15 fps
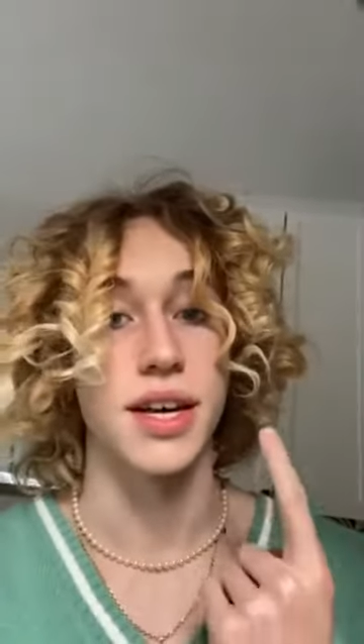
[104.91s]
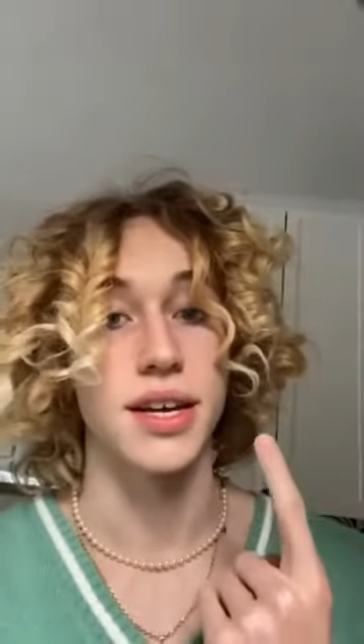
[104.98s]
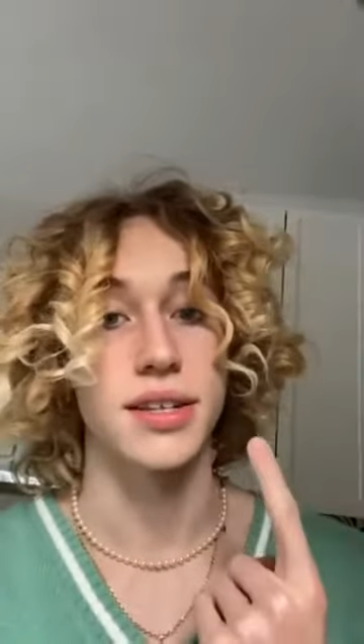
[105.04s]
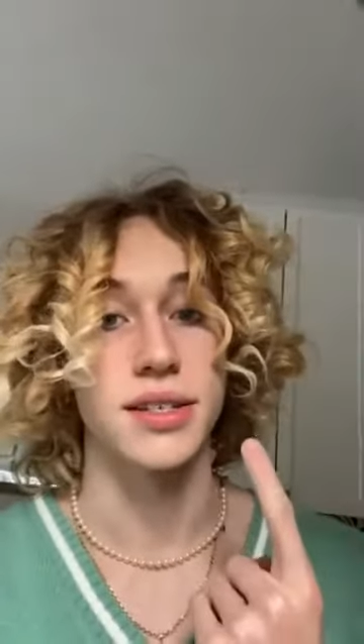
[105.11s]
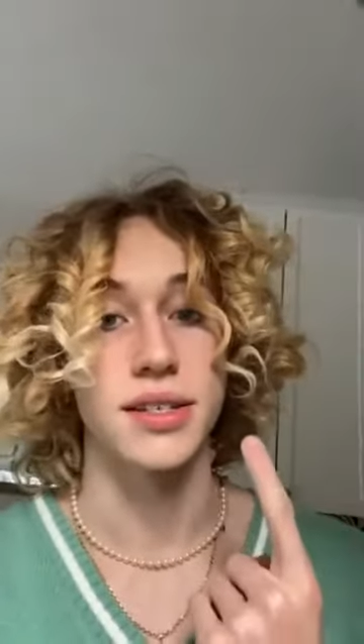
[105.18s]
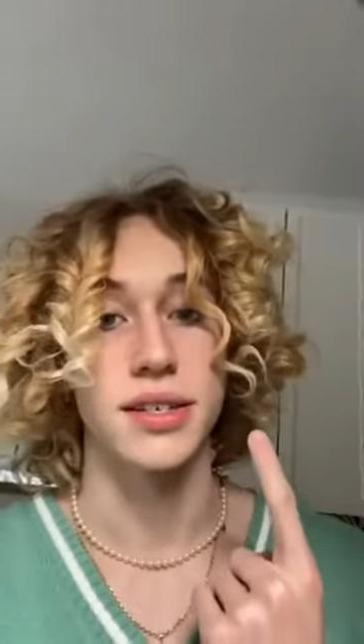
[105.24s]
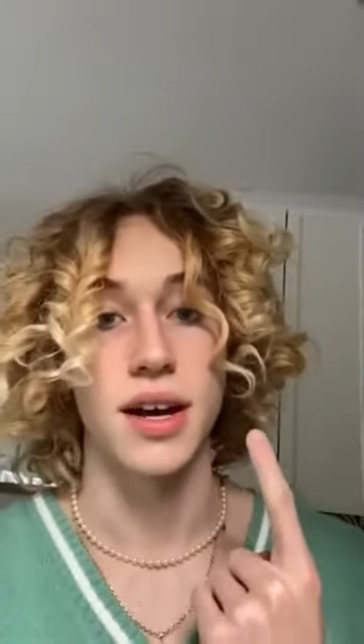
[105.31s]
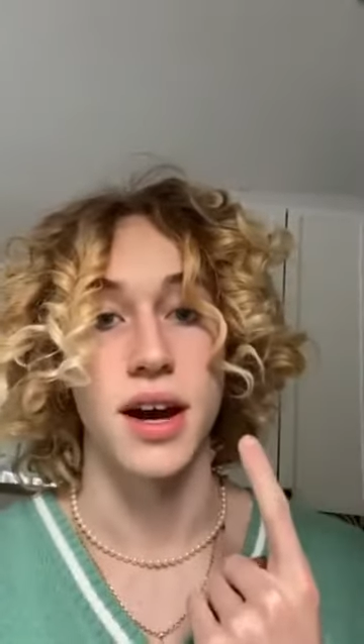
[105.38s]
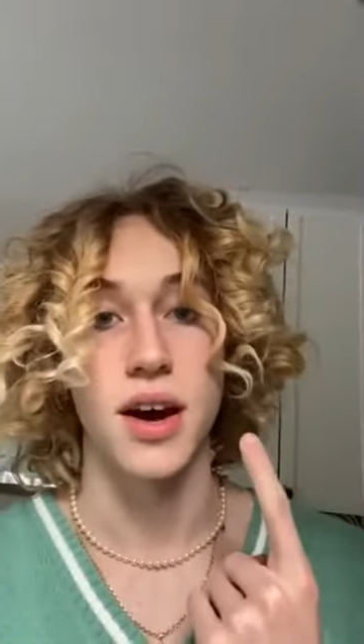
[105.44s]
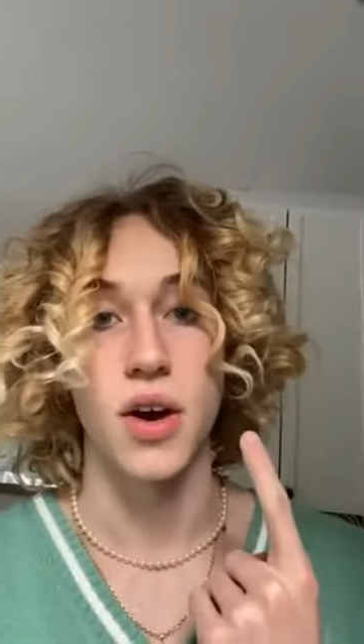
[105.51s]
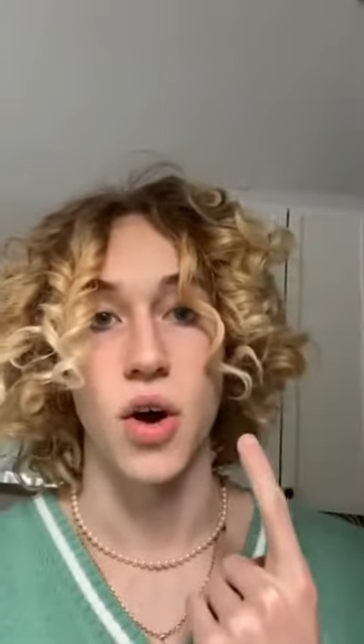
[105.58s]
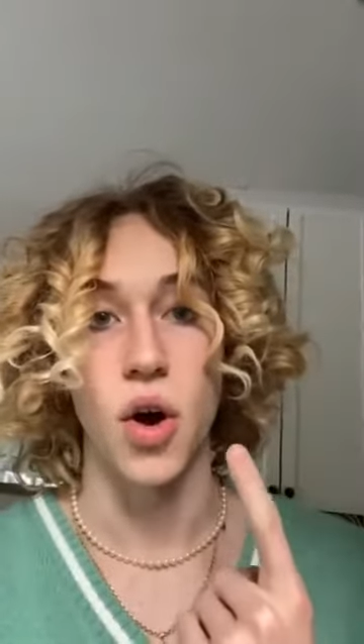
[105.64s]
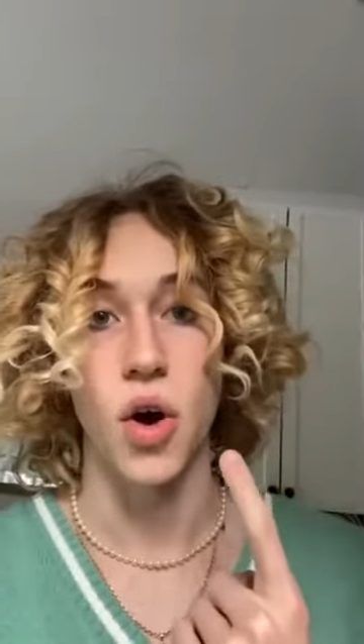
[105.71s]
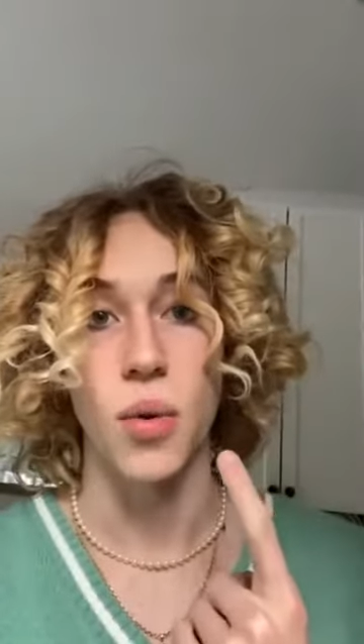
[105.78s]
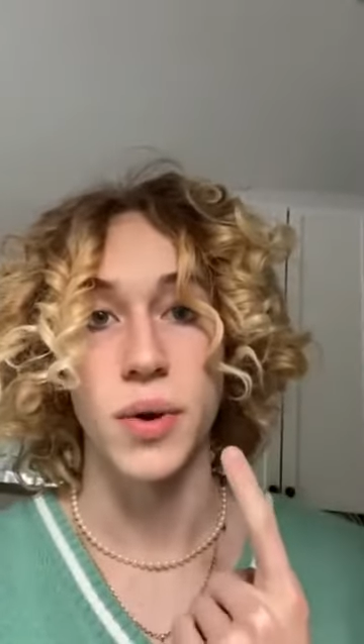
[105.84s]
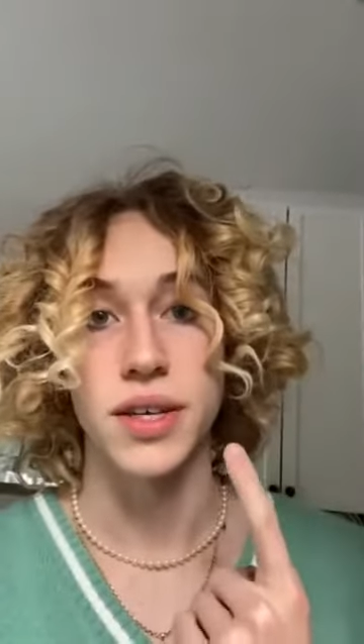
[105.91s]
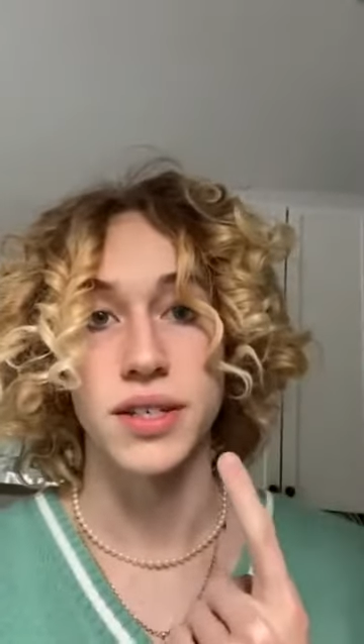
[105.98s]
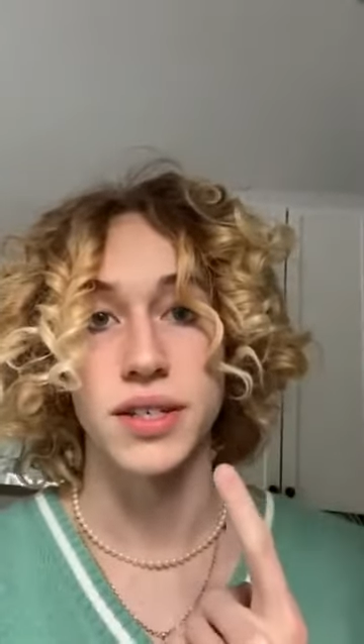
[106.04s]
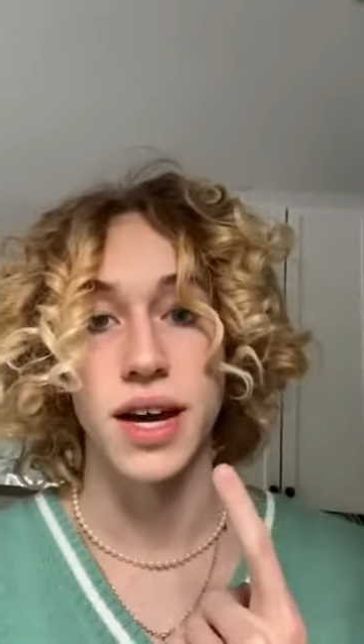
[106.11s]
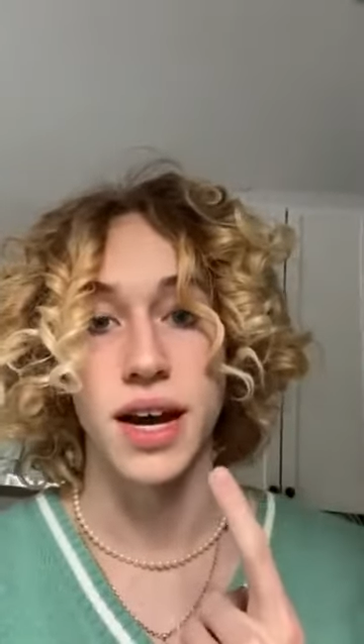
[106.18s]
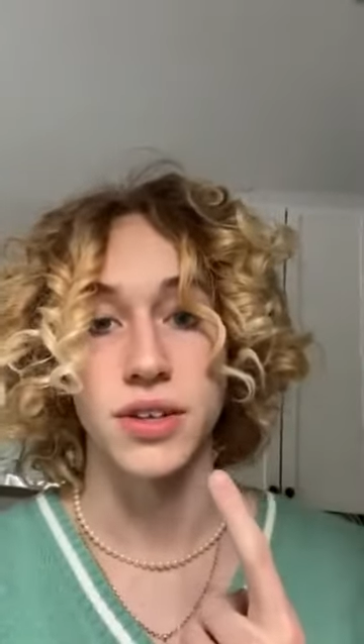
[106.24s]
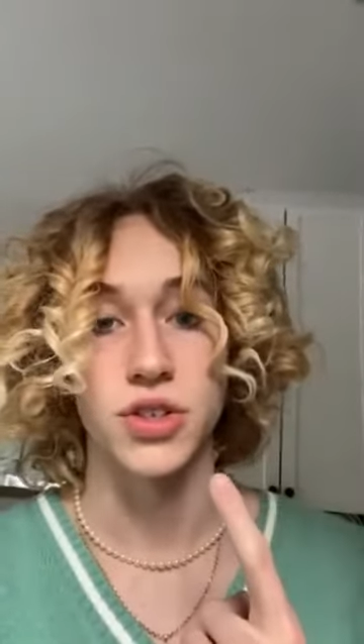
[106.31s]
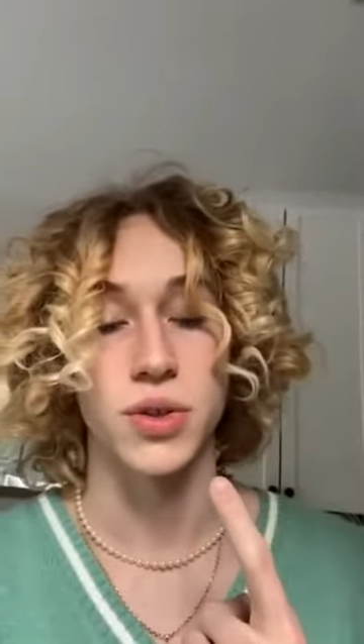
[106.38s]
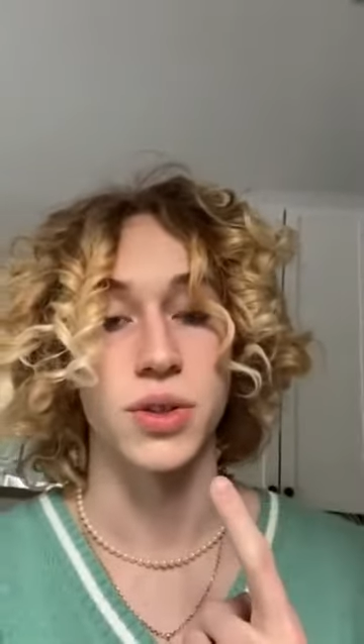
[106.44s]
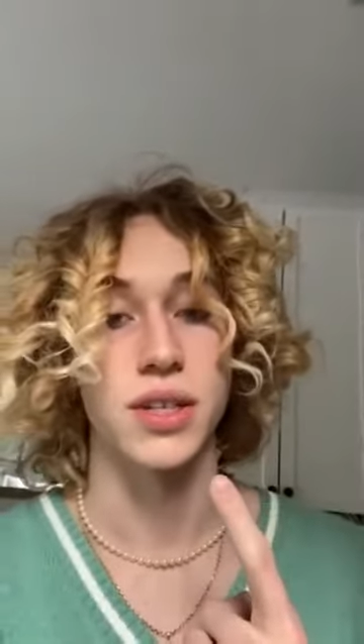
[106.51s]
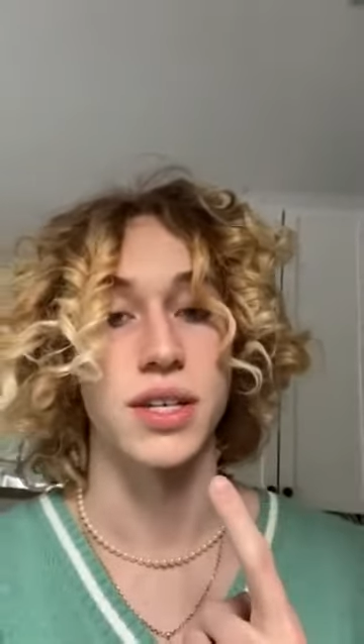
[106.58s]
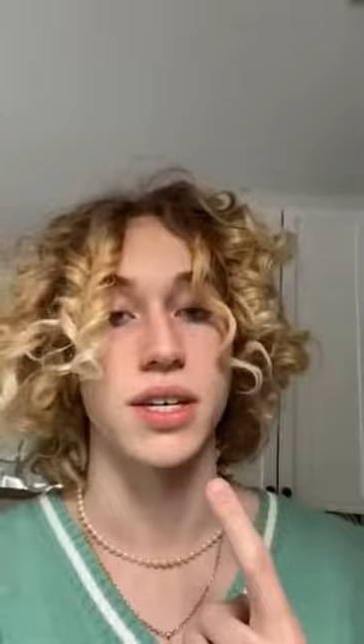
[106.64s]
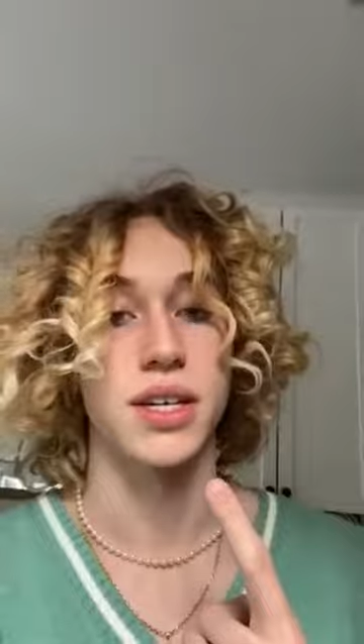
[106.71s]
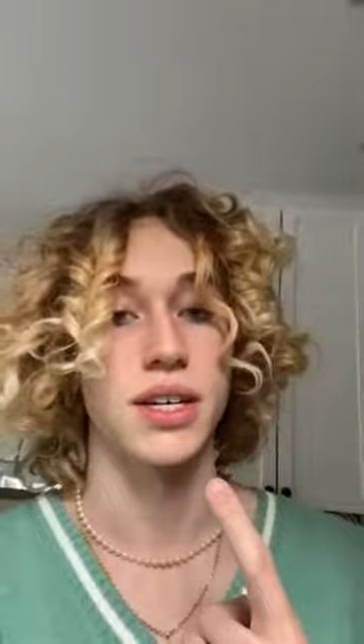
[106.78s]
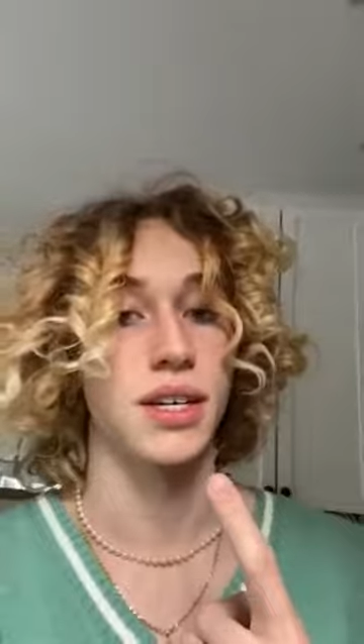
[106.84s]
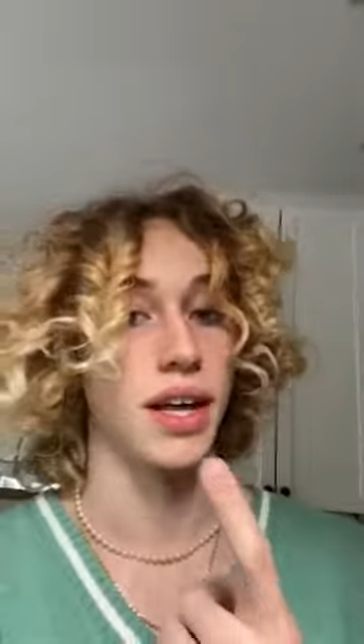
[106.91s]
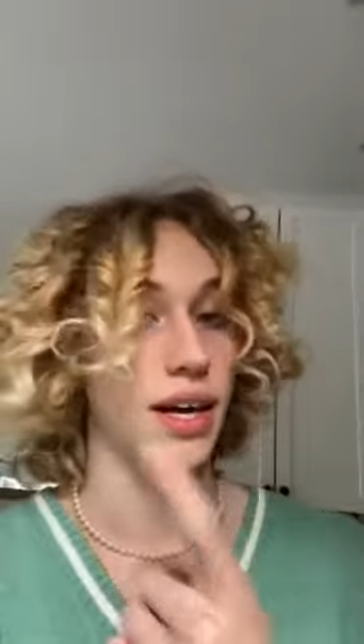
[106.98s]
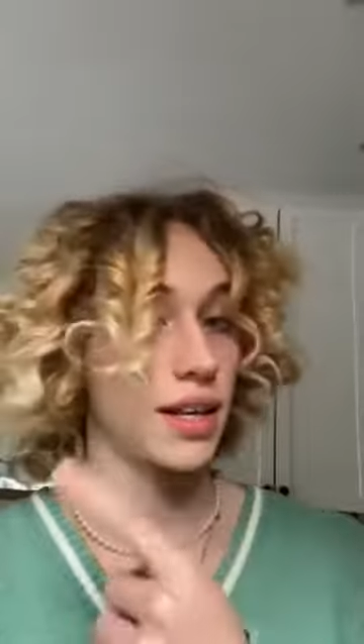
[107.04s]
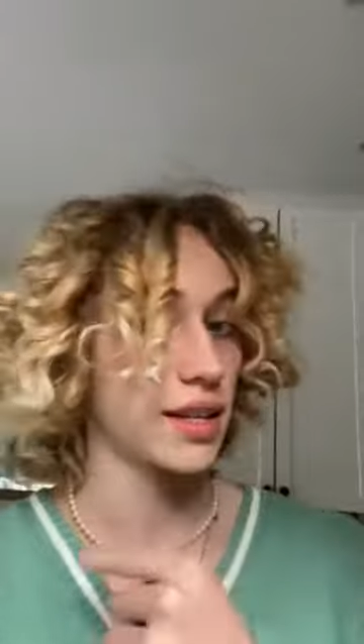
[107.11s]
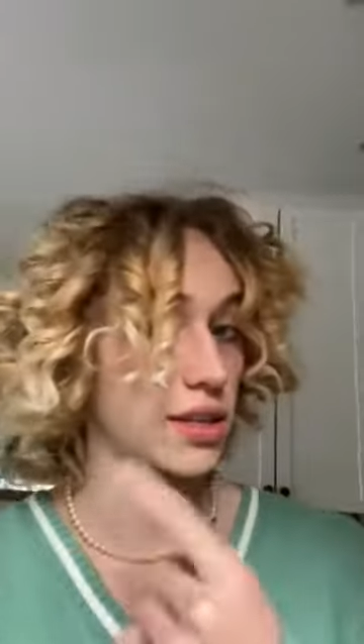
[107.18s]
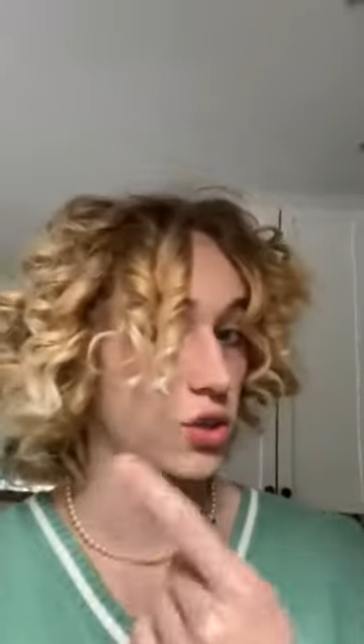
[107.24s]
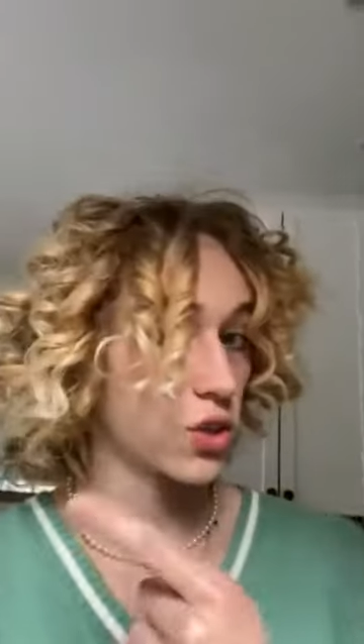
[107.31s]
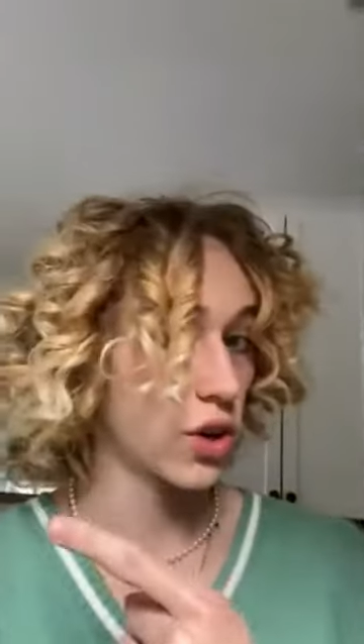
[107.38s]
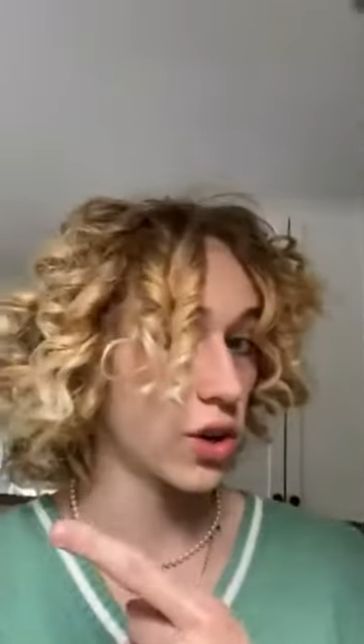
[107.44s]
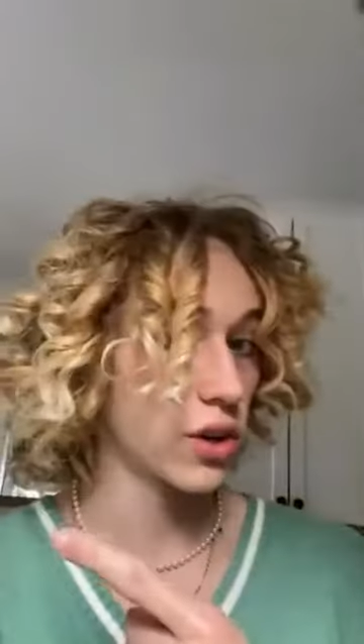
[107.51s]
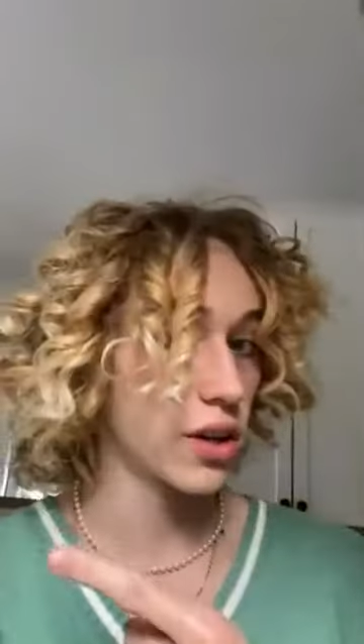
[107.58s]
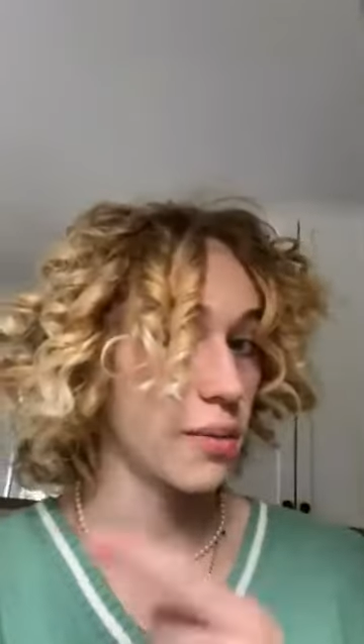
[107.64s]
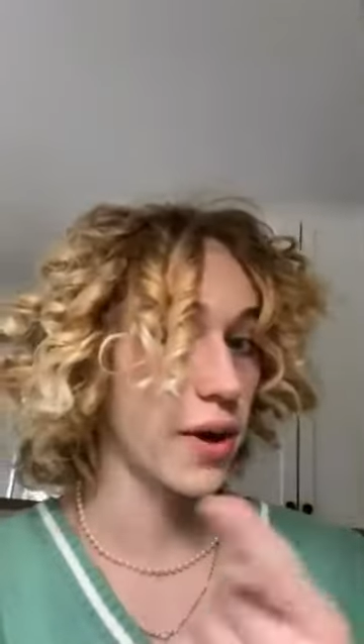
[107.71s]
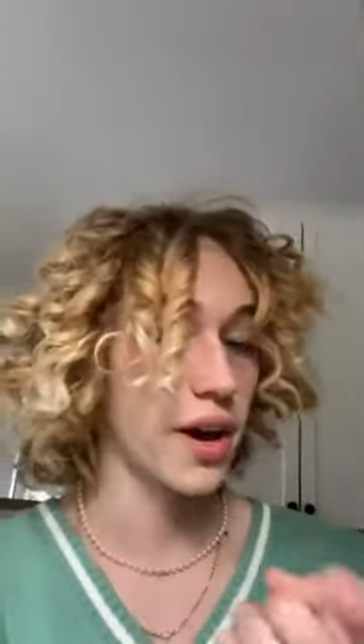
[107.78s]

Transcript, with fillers: It's not always naturally like this curly.